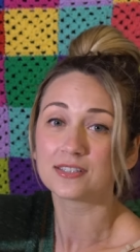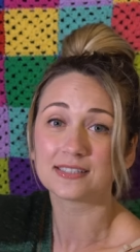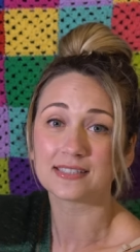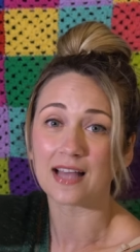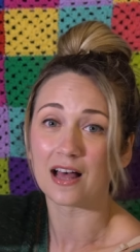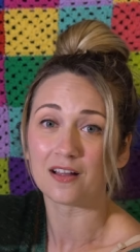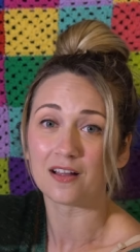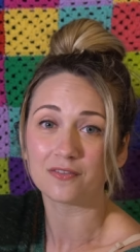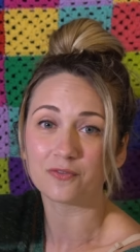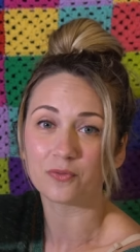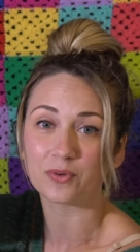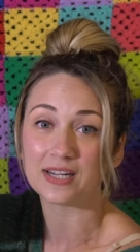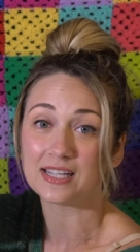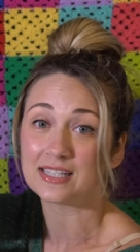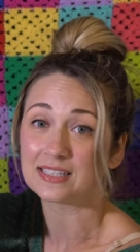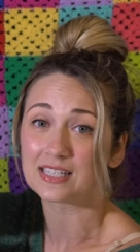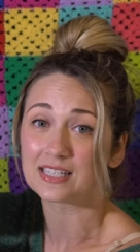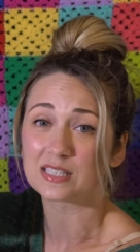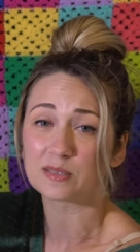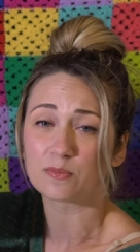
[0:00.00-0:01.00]
self when
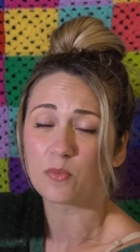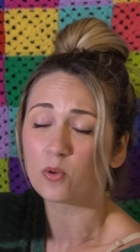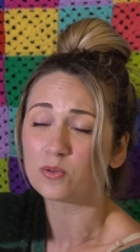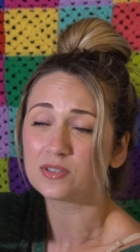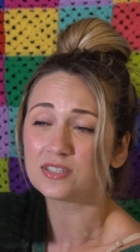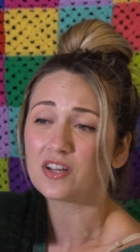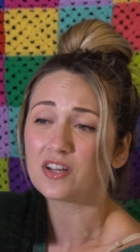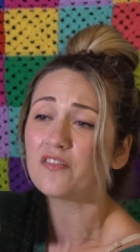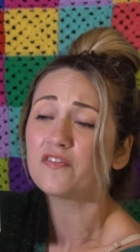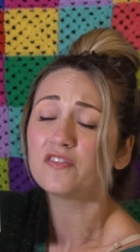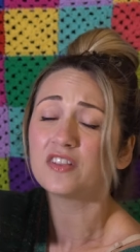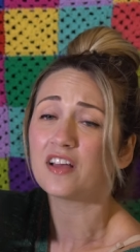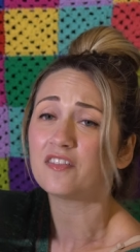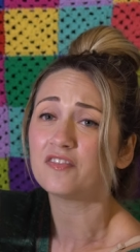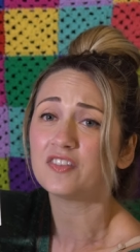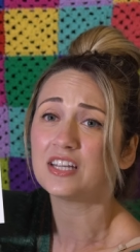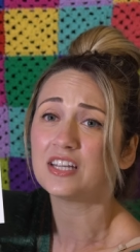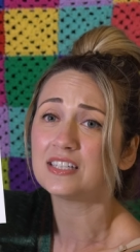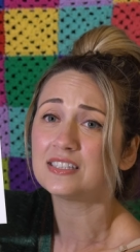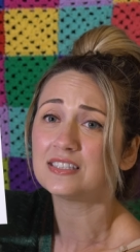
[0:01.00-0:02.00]
he's his most
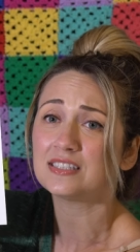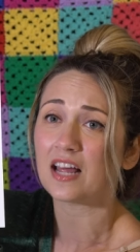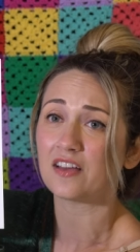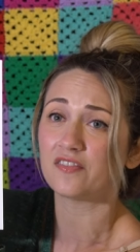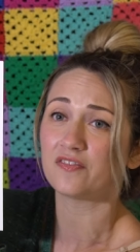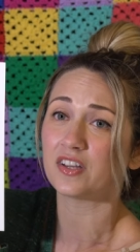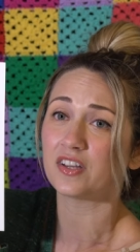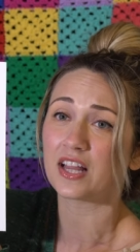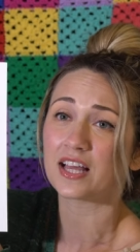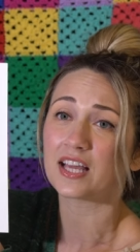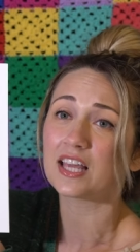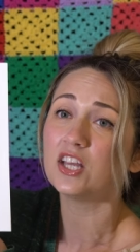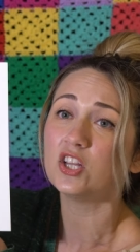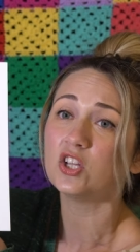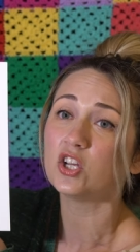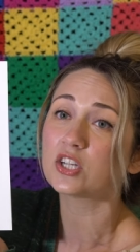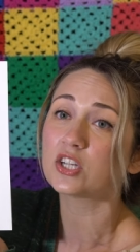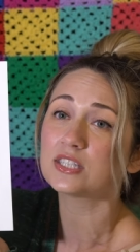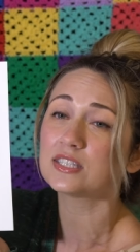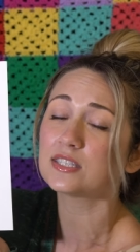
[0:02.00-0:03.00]
fluffiest. I feel like he
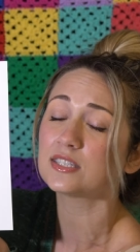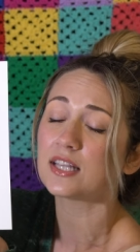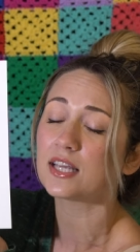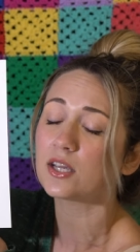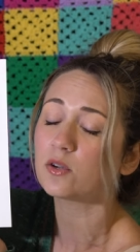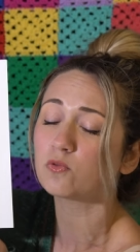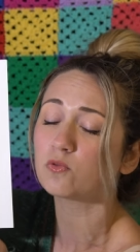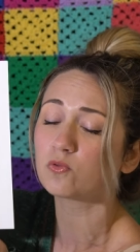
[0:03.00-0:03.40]
looks like